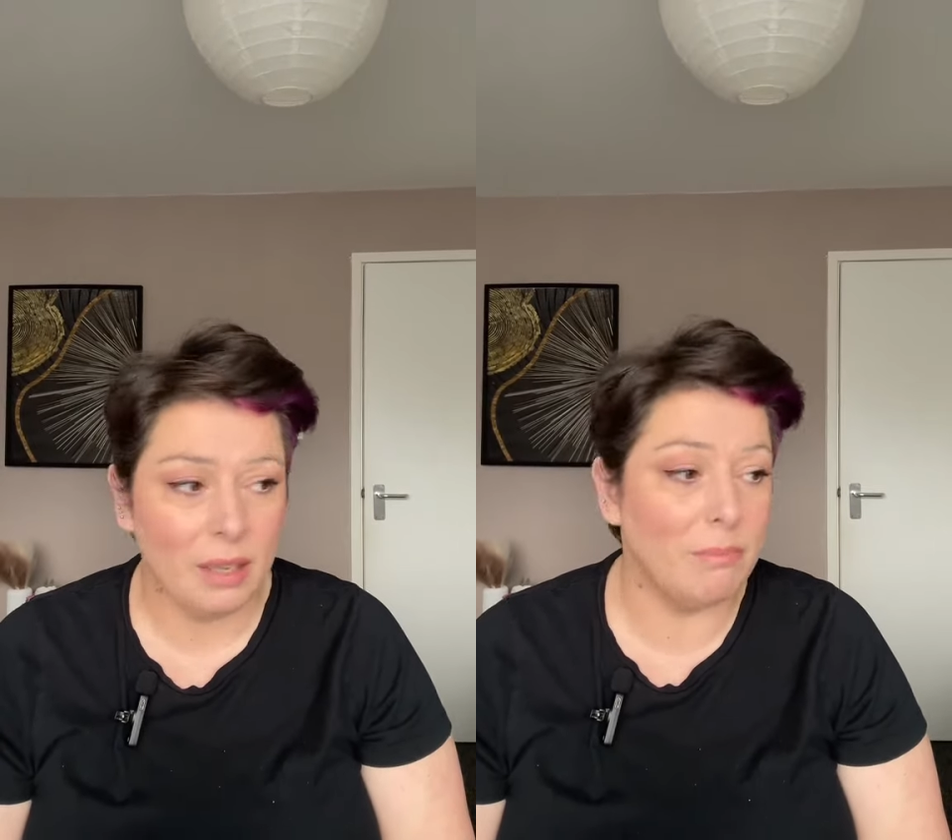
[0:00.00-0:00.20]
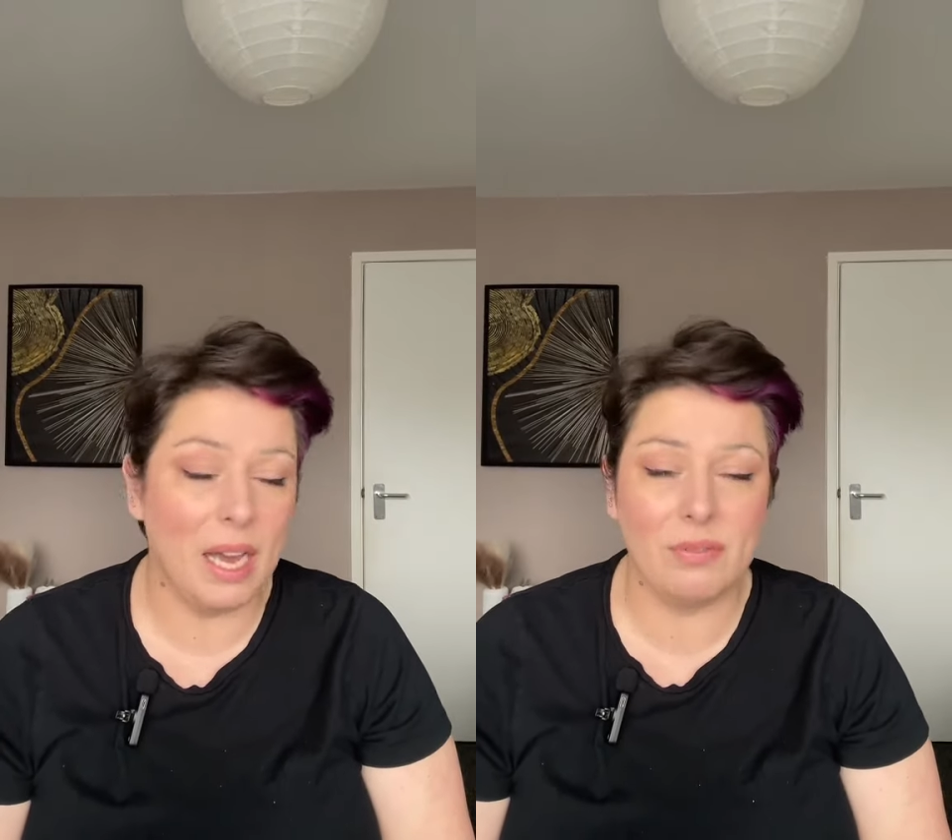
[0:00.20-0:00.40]

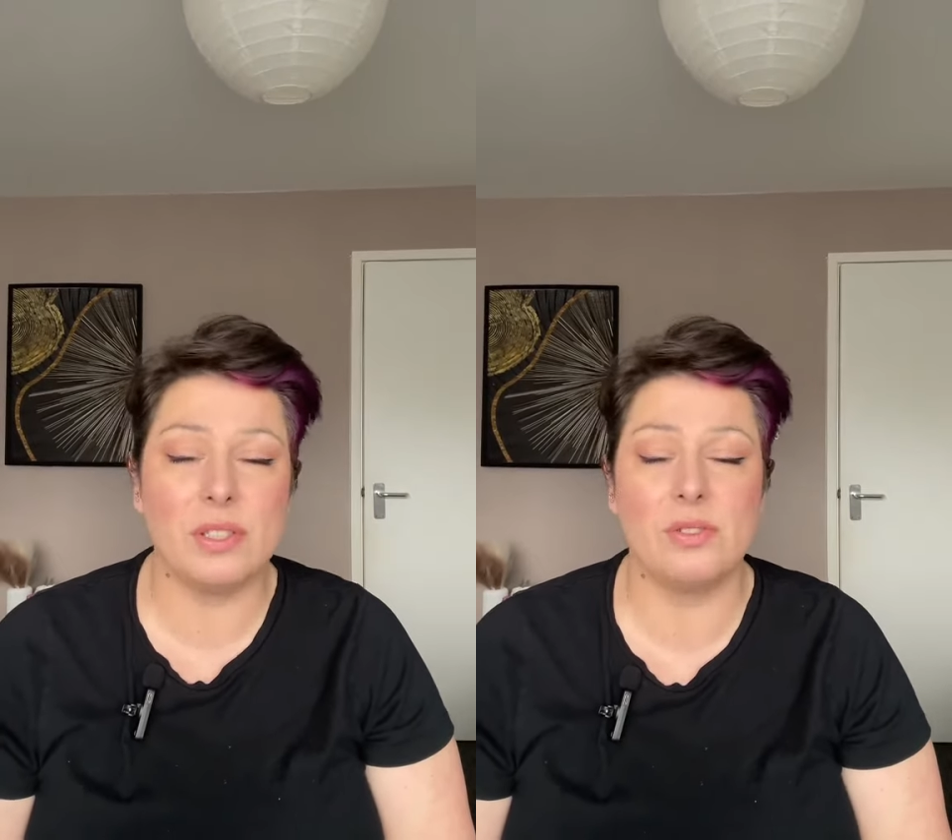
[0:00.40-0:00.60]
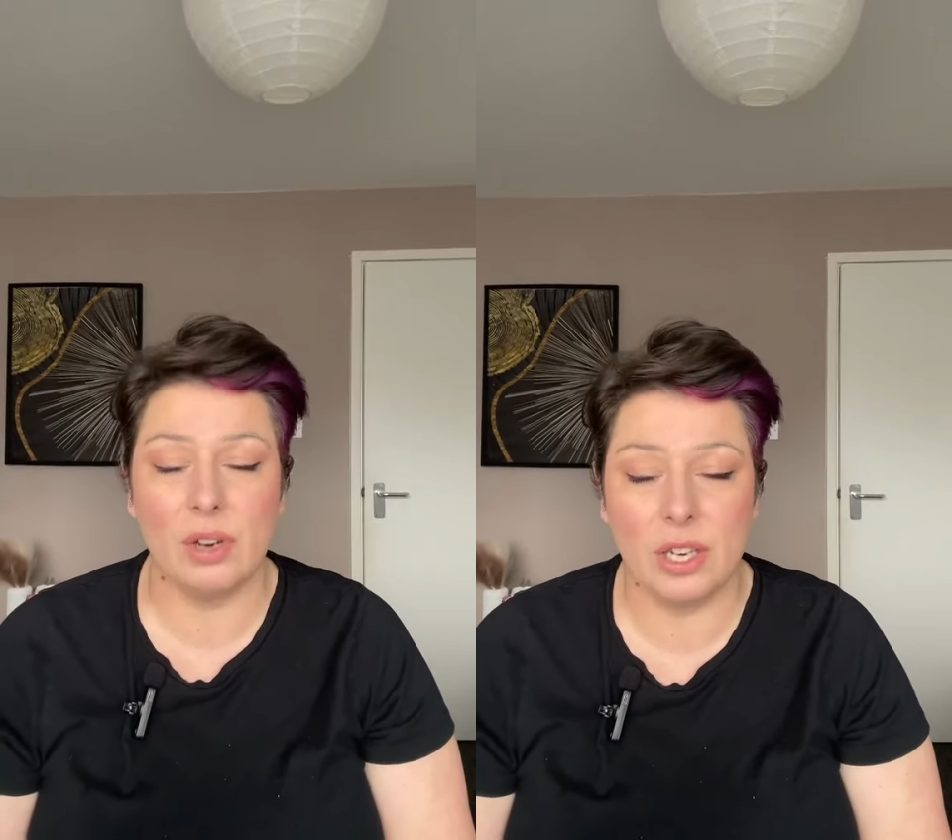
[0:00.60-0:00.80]
my
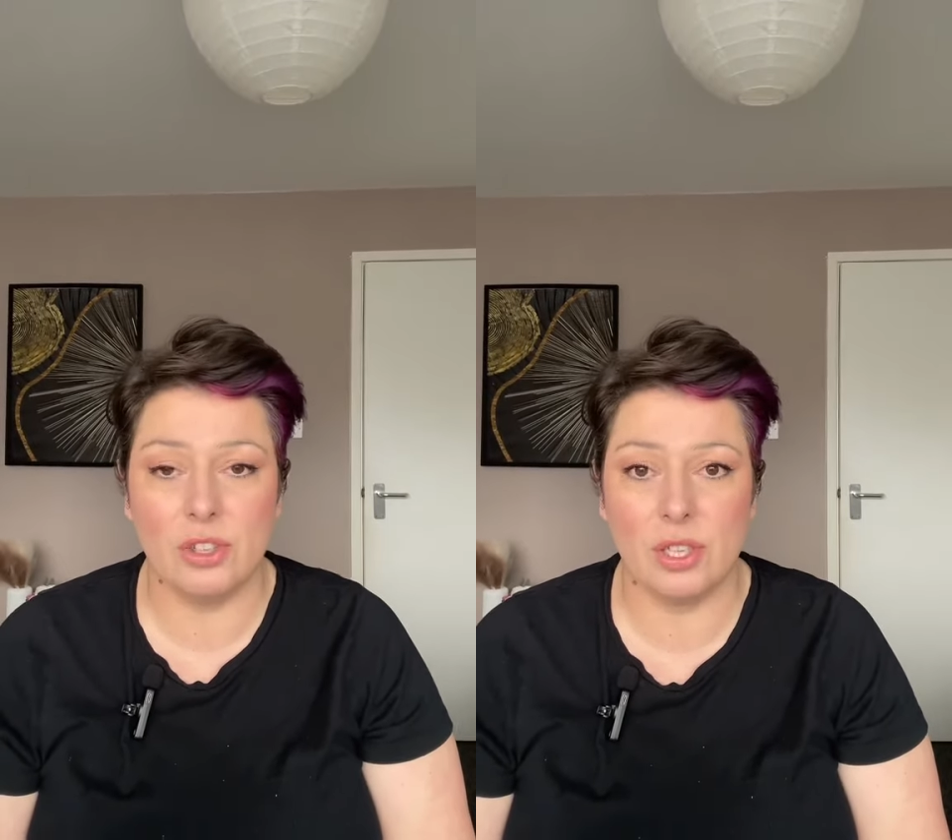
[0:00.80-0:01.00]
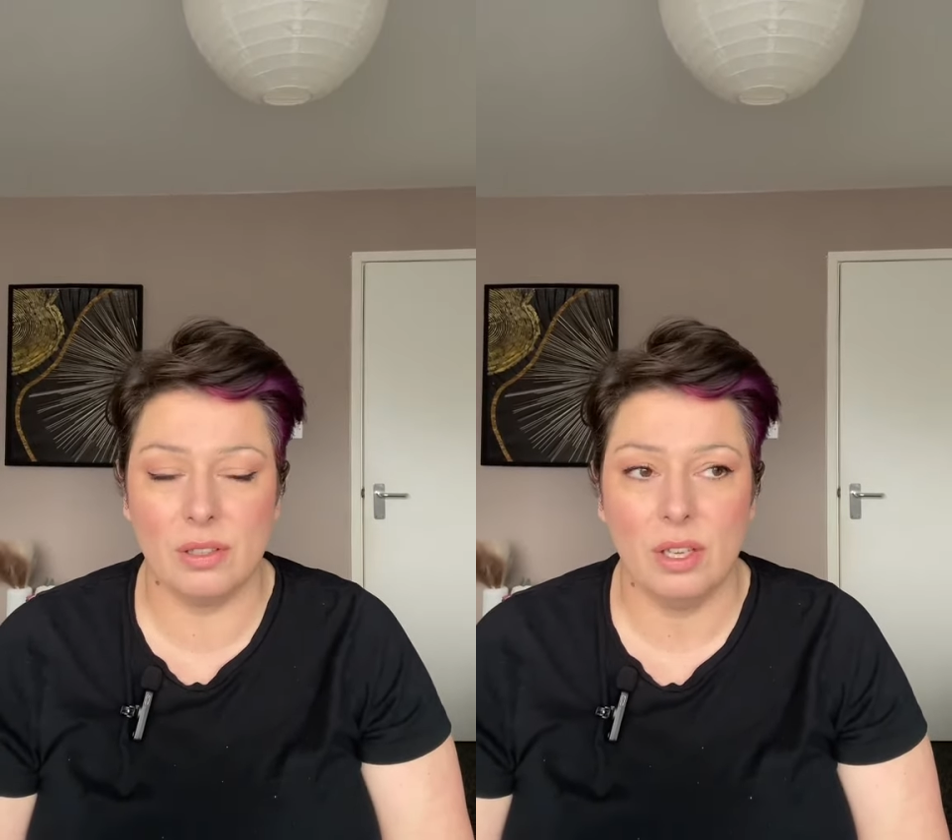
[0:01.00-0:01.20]

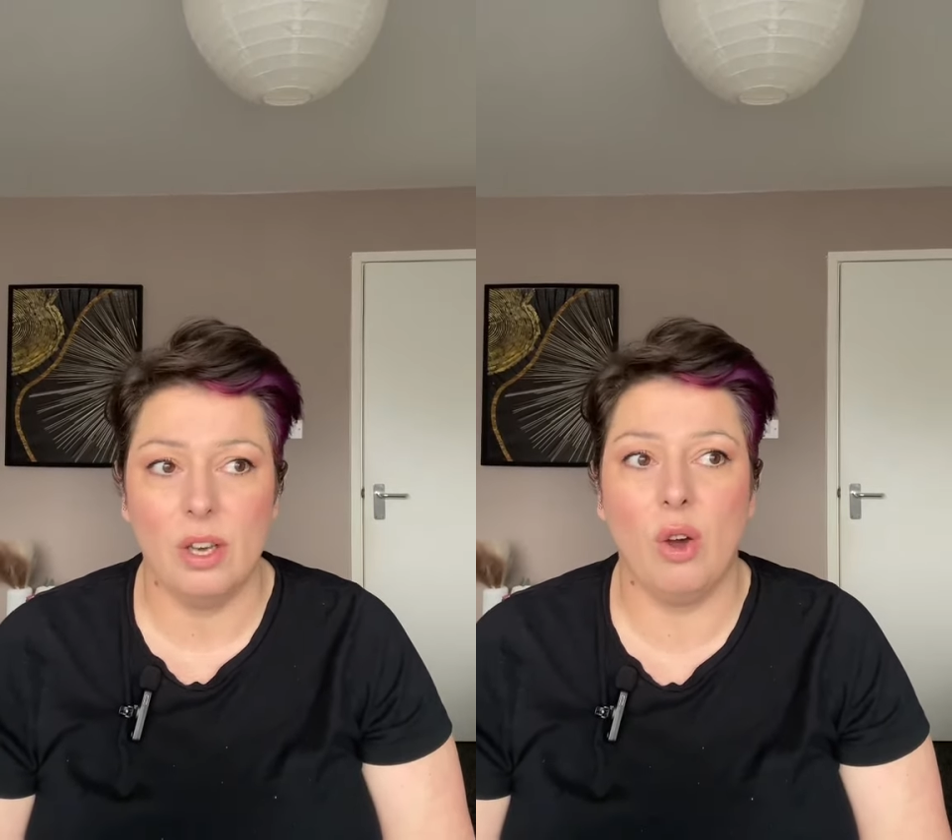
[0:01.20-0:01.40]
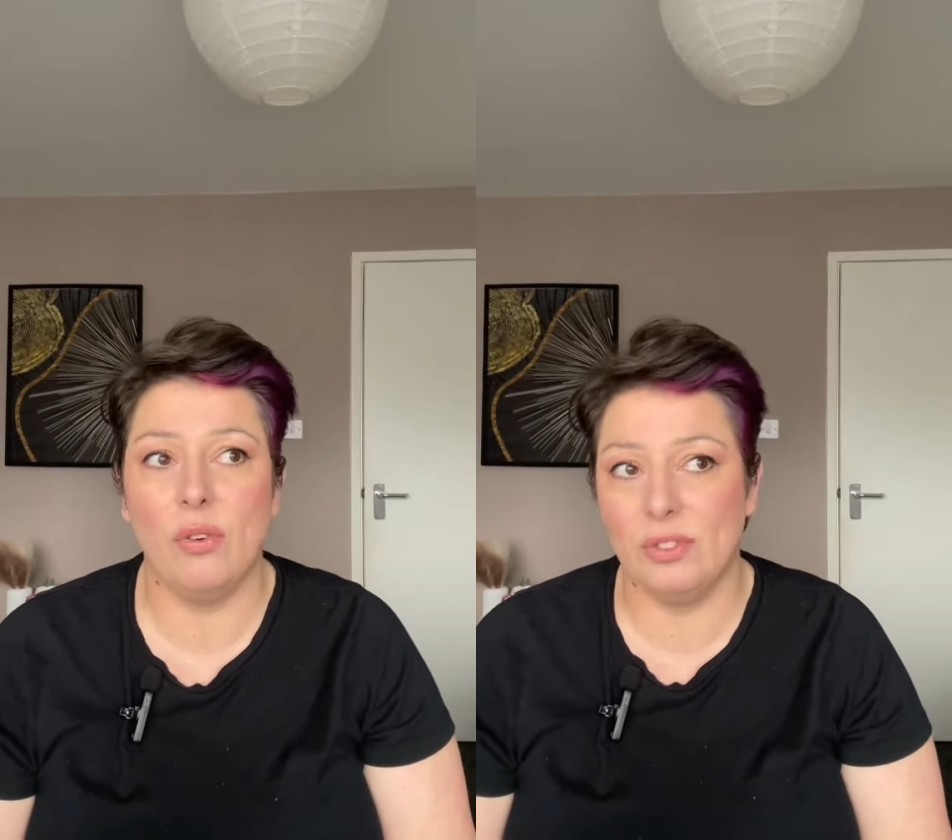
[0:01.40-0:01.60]
frustration
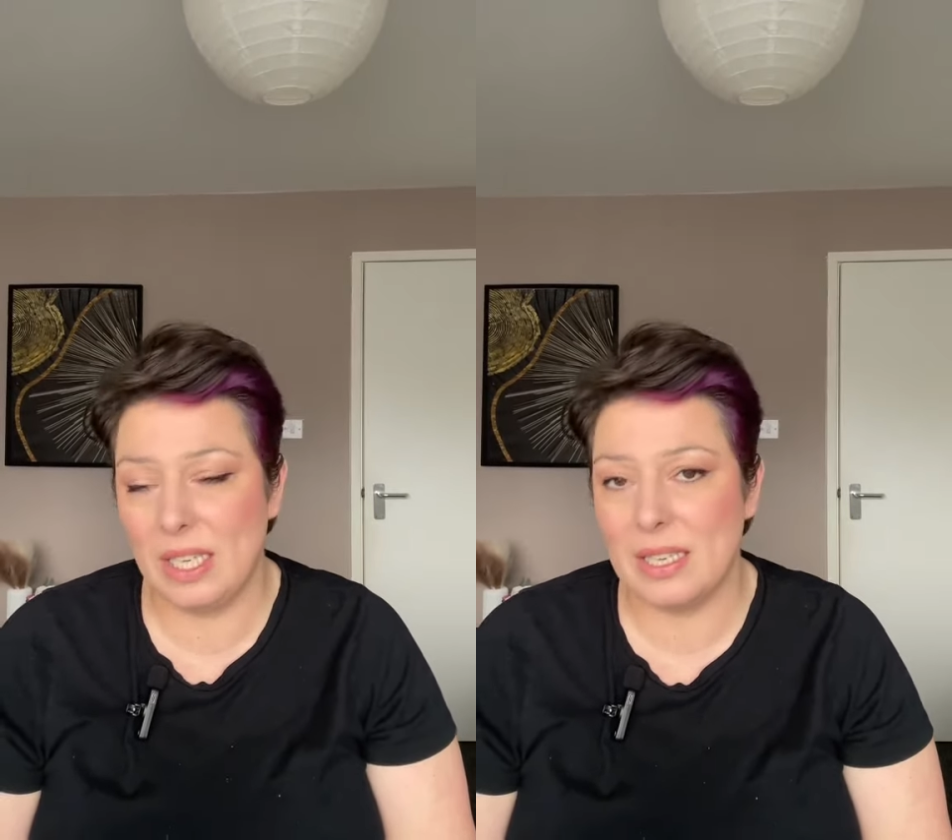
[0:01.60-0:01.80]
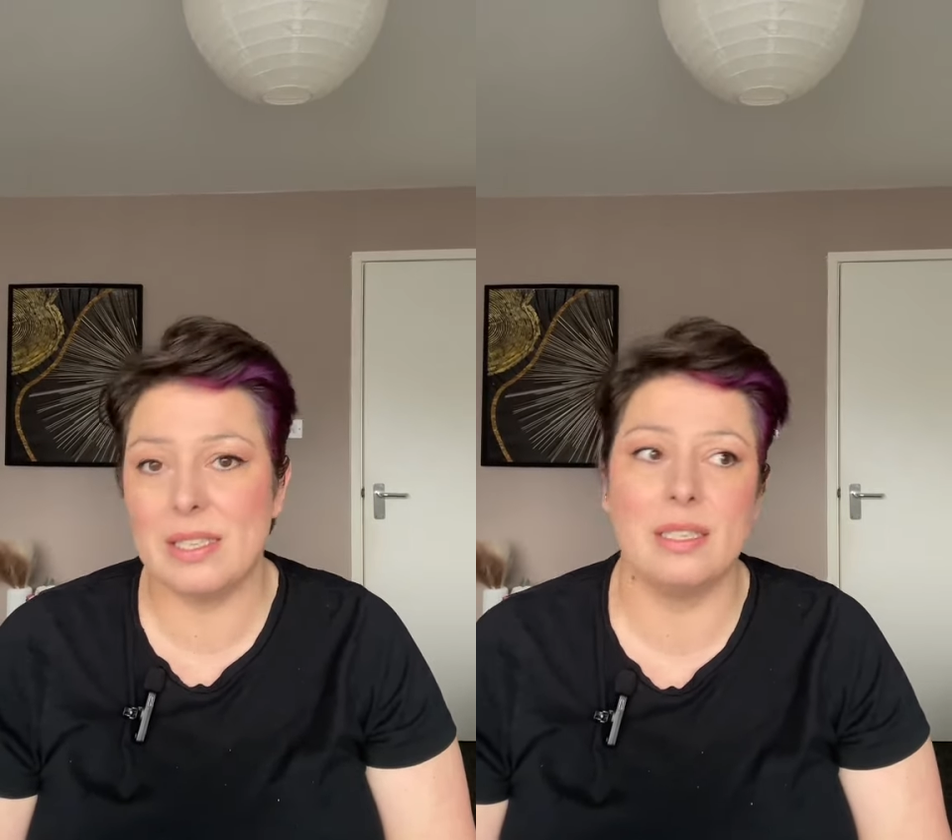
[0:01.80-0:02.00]
of
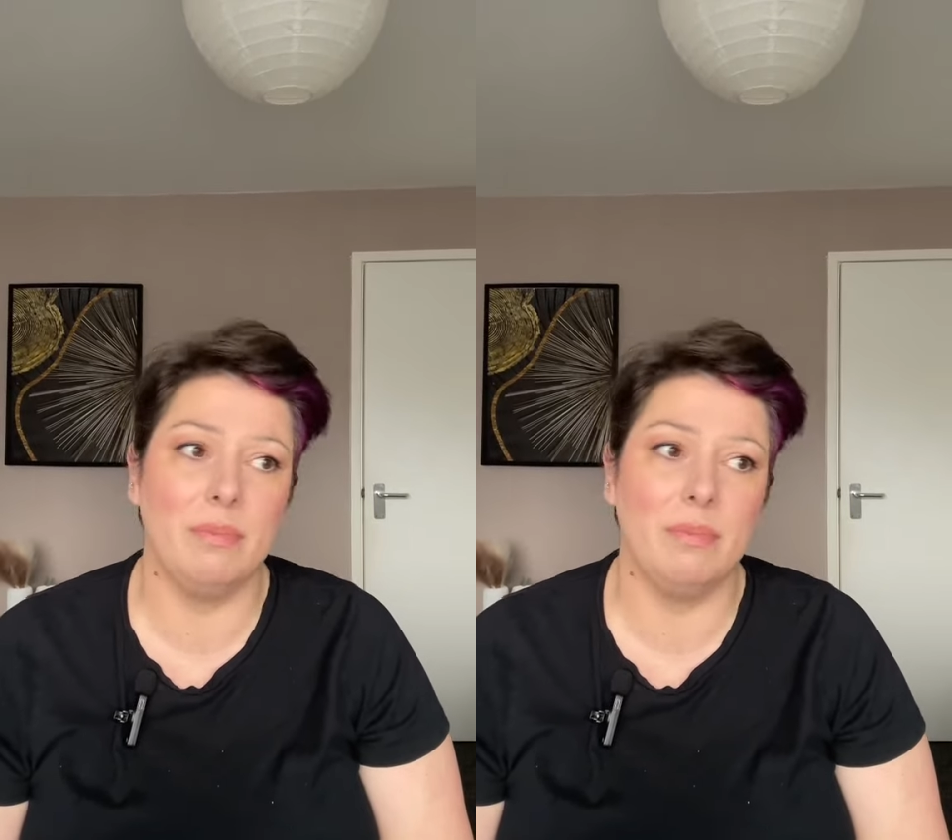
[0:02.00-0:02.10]
this